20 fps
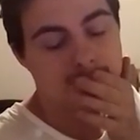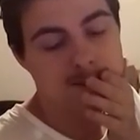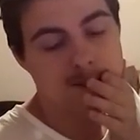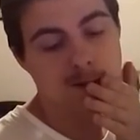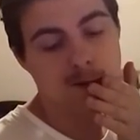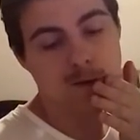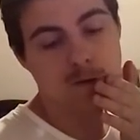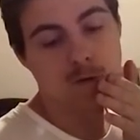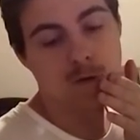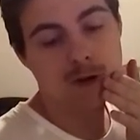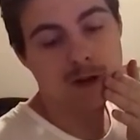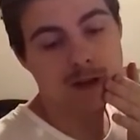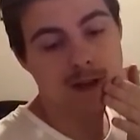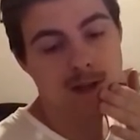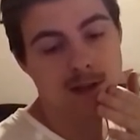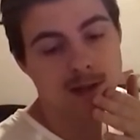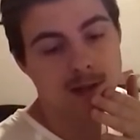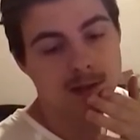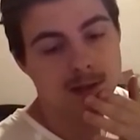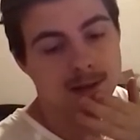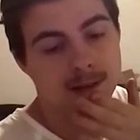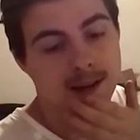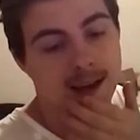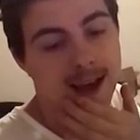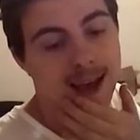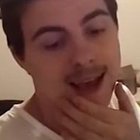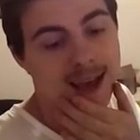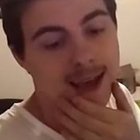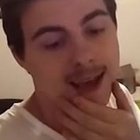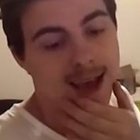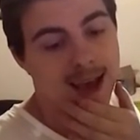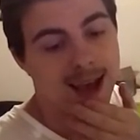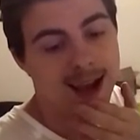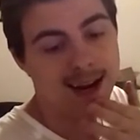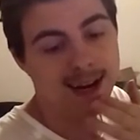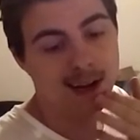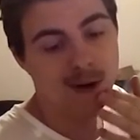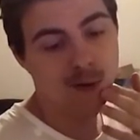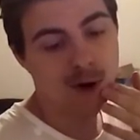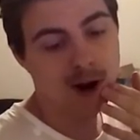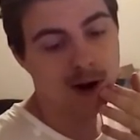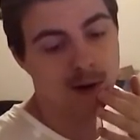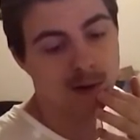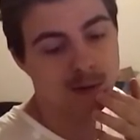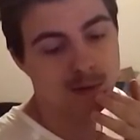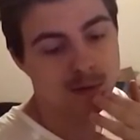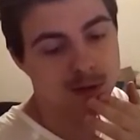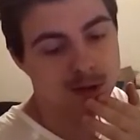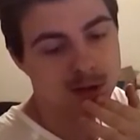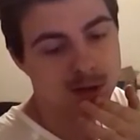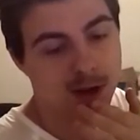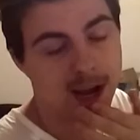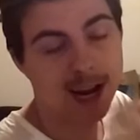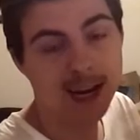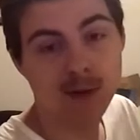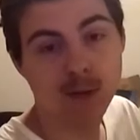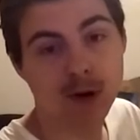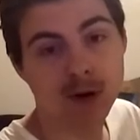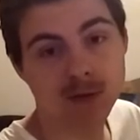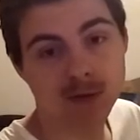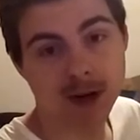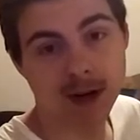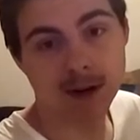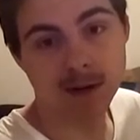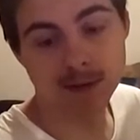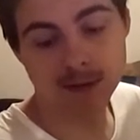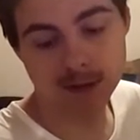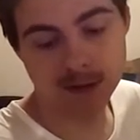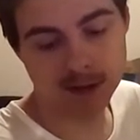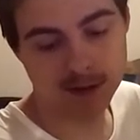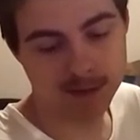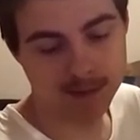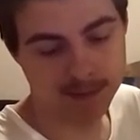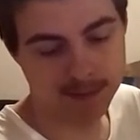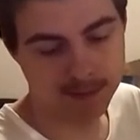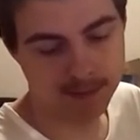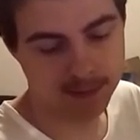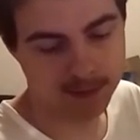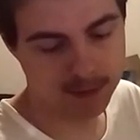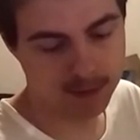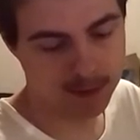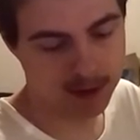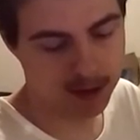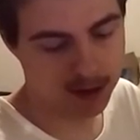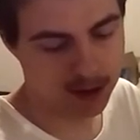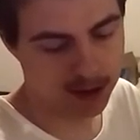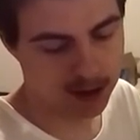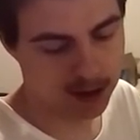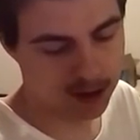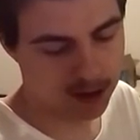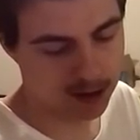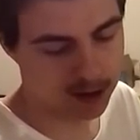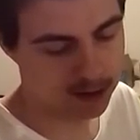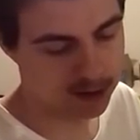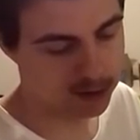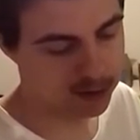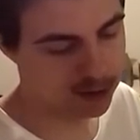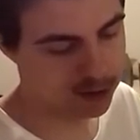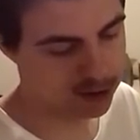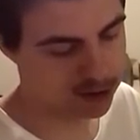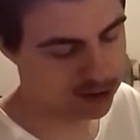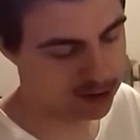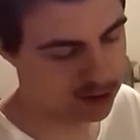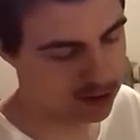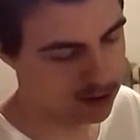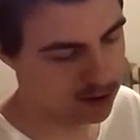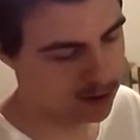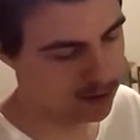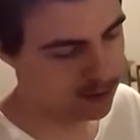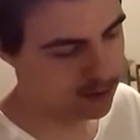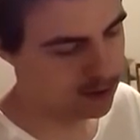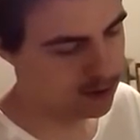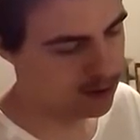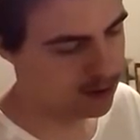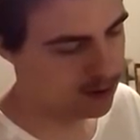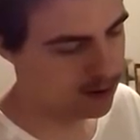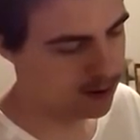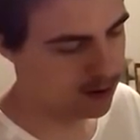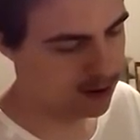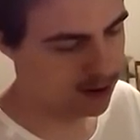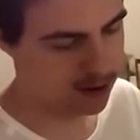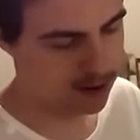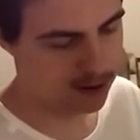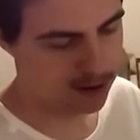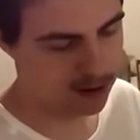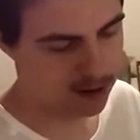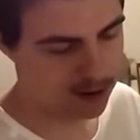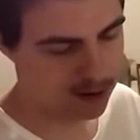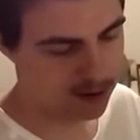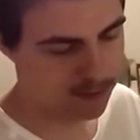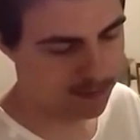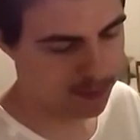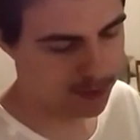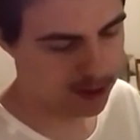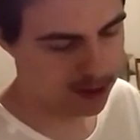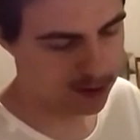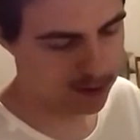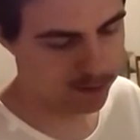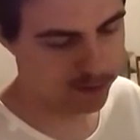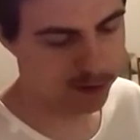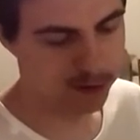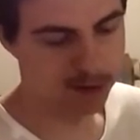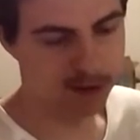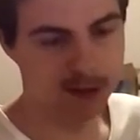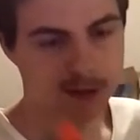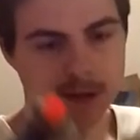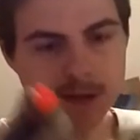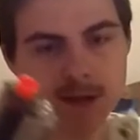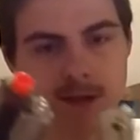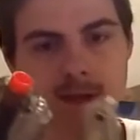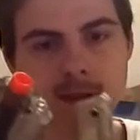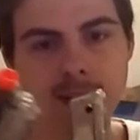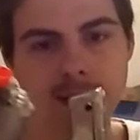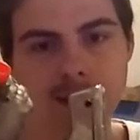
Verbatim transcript: So 80 rounds, 81 rounds. Because he just uh, fills this